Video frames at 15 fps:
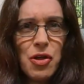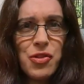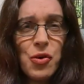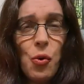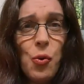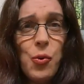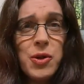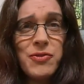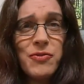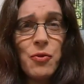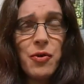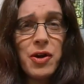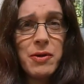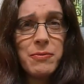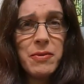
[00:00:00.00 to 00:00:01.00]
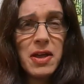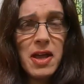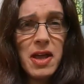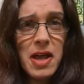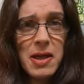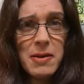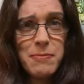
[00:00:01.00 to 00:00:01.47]
rather awkward for him,
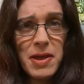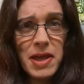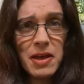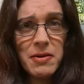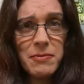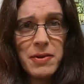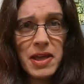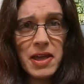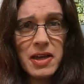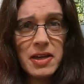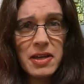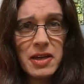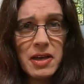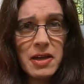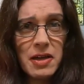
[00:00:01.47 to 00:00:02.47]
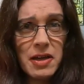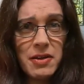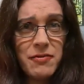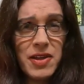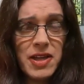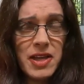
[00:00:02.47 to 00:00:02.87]
being a